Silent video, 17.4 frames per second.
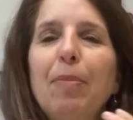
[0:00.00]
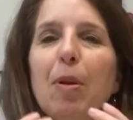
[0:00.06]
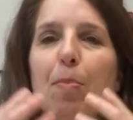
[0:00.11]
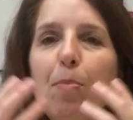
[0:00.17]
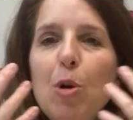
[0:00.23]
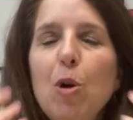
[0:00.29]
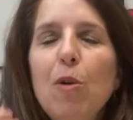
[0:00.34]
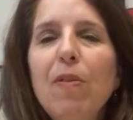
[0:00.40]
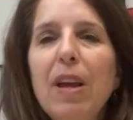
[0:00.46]

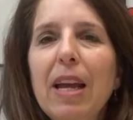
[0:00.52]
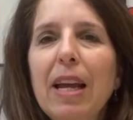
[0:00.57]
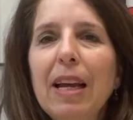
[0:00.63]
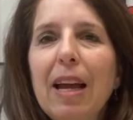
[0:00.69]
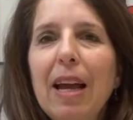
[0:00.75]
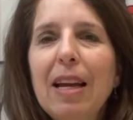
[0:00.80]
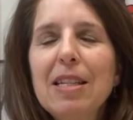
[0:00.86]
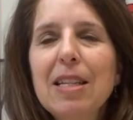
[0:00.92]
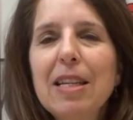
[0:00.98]

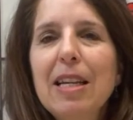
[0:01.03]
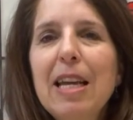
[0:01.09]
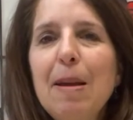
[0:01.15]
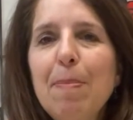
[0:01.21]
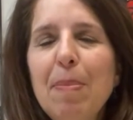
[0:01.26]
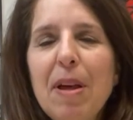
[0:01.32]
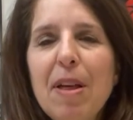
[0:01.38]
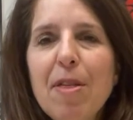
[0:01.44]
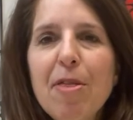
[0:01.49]
moving and to
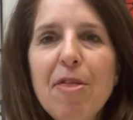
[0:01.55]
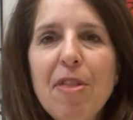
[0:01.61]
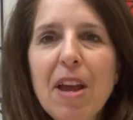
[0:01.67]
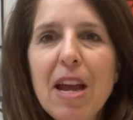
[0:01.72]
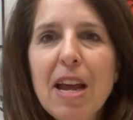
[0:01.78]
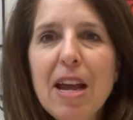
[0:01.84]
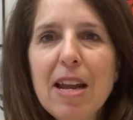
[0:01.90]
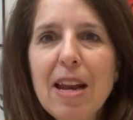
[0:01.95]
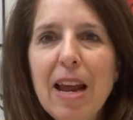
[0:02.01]
keep it
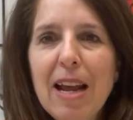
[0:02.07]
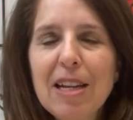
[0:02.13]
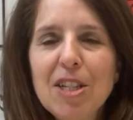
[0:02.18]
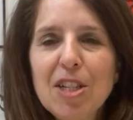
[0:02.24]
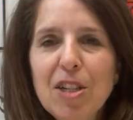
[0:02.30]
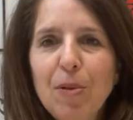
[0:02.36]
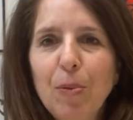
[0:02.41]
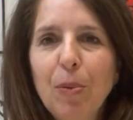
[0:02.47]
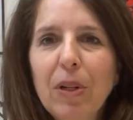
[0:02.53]
thin and
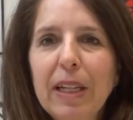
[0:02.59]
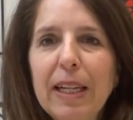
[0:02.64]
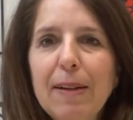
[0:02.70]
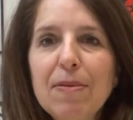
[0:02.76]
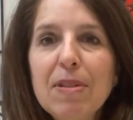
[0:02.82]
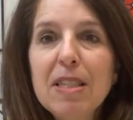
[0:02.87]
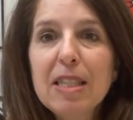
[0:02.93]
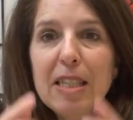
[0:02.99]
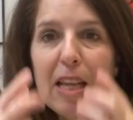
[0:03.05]
to relieve
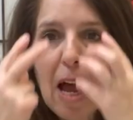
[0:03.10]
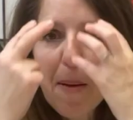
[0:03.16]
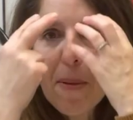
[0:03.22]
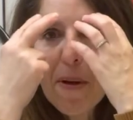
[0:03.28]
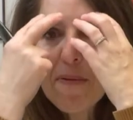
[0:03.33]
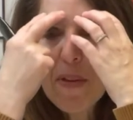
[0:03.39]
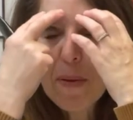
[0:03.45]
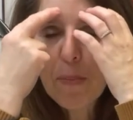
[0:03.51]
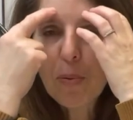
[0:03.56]
some
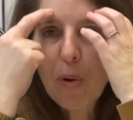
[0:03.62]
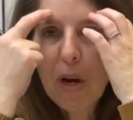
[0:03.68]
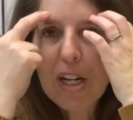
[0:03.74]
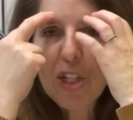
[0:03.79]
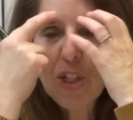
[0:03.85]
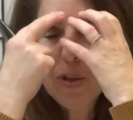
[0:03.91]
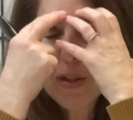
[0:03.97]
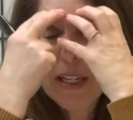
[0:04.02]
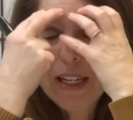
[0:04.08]
of the
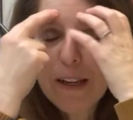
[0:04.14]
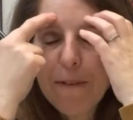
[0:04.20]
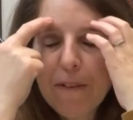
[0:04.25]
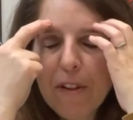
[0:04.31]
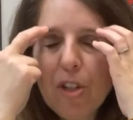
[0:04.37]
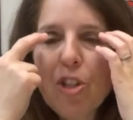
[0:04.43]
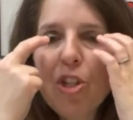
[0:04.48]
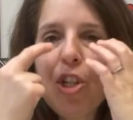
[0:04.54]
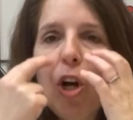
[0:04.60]
pressure, if
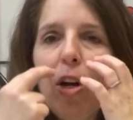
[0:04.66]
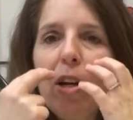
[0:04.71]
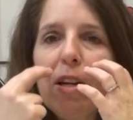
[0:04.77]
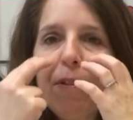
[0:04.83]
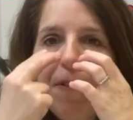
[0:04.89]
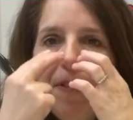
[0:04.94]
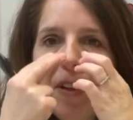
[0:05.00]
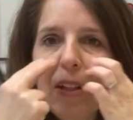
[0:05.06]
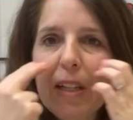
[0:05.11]
you're starting
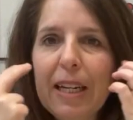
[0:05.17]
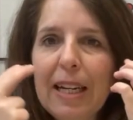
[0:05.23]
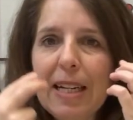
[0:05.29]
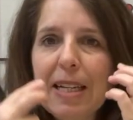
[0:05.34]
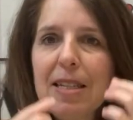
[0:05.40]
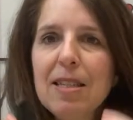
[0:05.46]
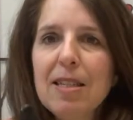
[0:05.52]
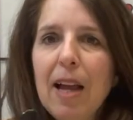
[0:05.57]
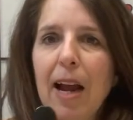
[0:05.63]
to feel any
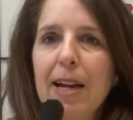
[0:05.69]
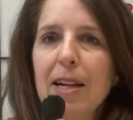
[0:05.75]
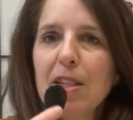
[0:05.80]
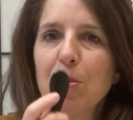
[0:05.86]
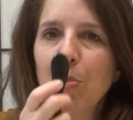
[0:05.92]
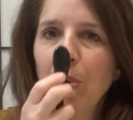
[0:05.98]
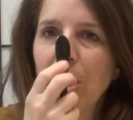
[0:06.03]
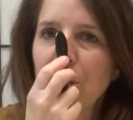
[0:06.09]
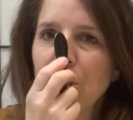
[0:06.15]
sinus
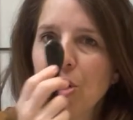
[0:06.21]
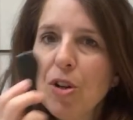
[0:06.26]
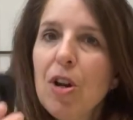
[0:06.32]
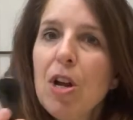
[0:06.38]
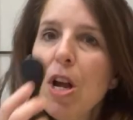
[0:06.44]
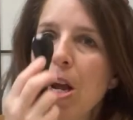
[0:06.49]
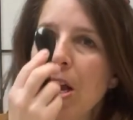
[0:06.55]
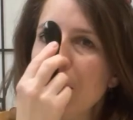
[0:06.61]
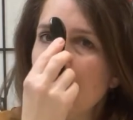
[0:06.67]
pressure,
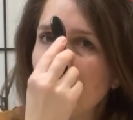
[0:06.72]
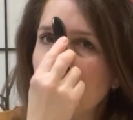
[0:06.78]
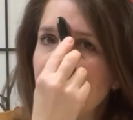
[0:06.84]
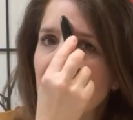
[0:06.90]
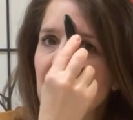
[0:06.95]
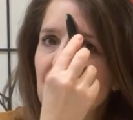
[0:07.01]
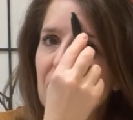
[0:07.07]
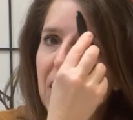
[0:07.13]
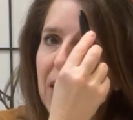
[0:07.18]
you
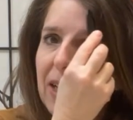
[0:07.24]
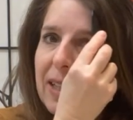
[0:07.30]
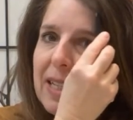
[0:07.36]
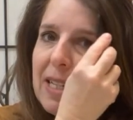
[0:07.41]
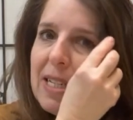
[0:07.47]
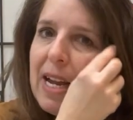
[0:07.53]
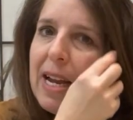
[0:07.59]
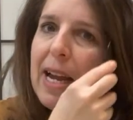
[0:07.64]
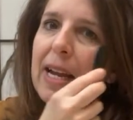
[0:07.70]
can gently
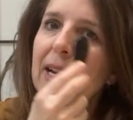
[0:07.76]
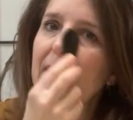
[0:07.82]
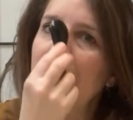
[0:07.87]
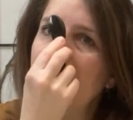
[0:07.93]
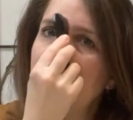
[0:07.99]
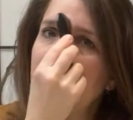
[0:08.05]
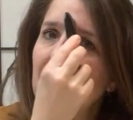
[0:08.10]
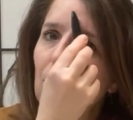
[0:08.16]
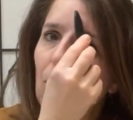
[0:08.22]
take
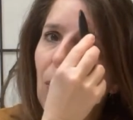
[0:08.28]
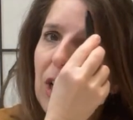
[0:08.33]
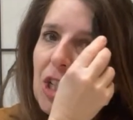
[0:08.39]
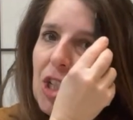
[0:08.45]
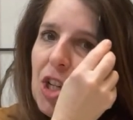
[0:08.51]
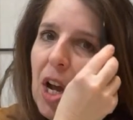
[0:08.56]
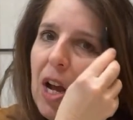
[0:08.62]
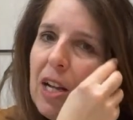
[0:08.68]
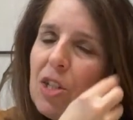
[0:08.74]
a gua
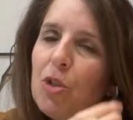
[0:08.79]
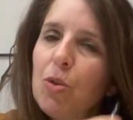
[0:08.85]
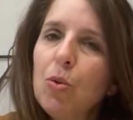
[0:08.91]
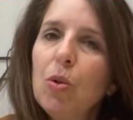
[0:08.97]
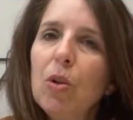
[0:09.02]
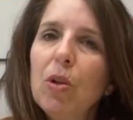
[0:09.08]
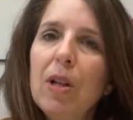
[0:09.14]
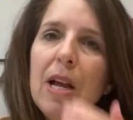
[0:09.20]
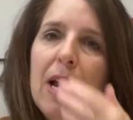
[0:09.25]
sha
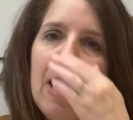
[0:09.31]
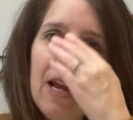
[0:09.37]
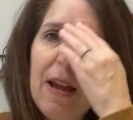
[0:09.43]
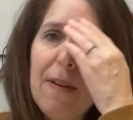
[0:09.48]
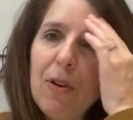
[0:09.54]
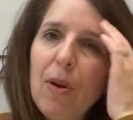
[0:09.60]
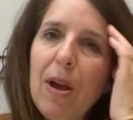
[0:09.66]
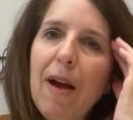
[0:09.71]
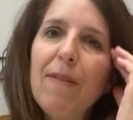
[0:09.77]
tool
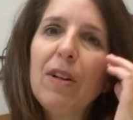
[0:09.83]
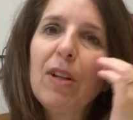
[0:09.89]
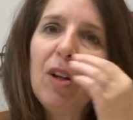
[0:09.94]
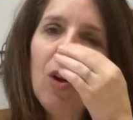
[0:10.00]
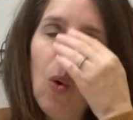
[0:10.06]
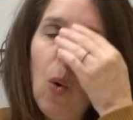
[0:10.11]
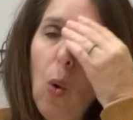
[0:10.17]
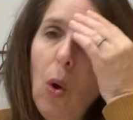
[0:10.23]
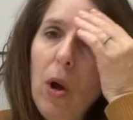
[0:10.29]
if you have a
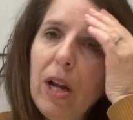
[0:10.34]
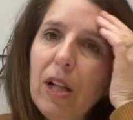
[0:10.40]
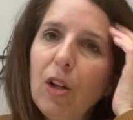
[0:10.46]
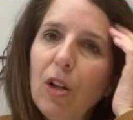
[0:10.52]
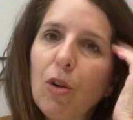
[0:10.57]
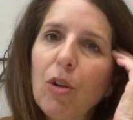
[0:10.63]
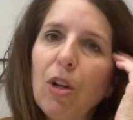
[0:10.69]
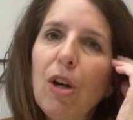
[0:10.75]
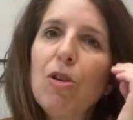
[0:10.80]
little oil
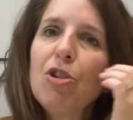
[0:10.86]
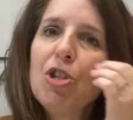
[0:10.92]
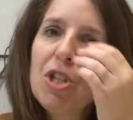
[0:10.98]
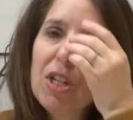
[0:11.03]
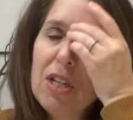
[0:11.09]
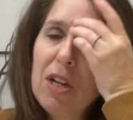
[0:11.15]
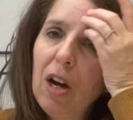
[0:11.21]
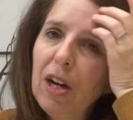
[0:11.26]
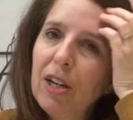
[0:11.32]
or
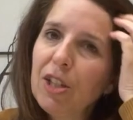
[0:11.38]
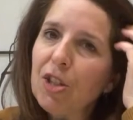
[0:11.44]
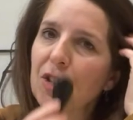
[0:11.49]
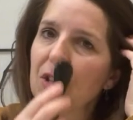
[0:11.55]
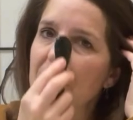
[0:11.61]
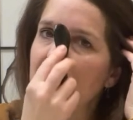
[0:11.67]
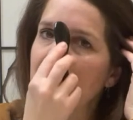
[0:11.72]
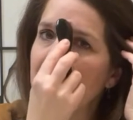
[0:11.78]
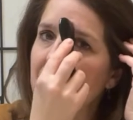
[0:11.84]
lotion on your
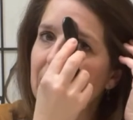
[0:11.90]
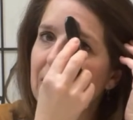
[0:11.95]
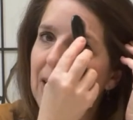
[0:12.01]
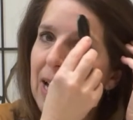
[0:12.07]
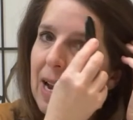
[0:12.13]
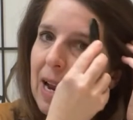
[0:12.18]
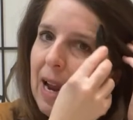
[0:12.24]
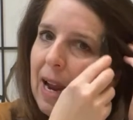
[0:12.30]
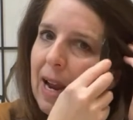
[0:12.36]
skin
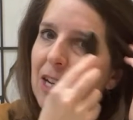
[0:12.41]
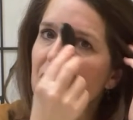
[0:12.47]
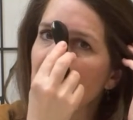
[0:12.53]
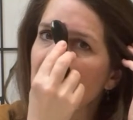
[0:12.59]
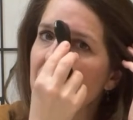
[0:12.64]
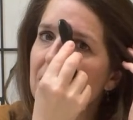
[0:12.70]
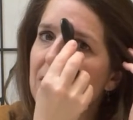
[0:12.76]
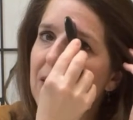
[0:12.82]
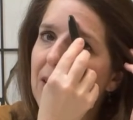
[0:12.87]
and
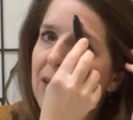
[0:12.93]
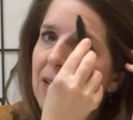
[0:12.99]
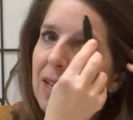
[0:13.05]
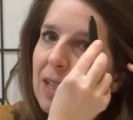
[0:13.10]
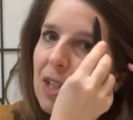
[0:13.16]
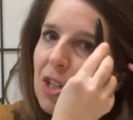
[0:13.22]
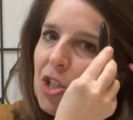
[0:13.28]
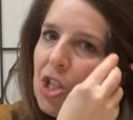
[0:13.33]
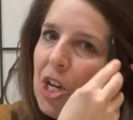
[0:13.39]
just
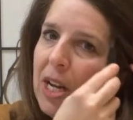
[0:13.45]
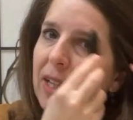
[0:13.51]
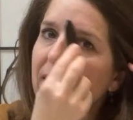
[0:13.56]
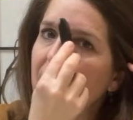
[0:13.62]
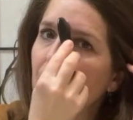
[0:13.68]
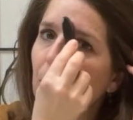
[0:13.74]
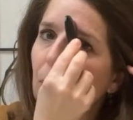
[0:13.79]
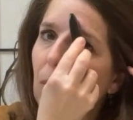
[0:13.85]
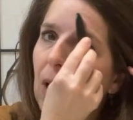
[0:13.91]

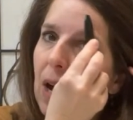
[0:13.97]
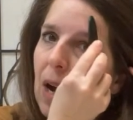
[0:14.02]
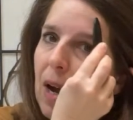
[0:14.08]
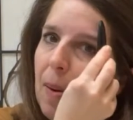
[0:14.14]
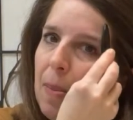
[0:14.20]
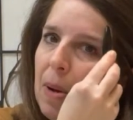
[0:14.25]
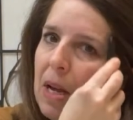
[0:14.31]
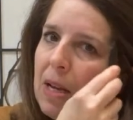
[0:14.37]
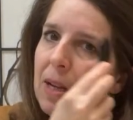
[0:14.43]
gently
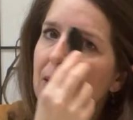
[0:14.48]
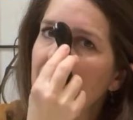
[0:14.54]
rub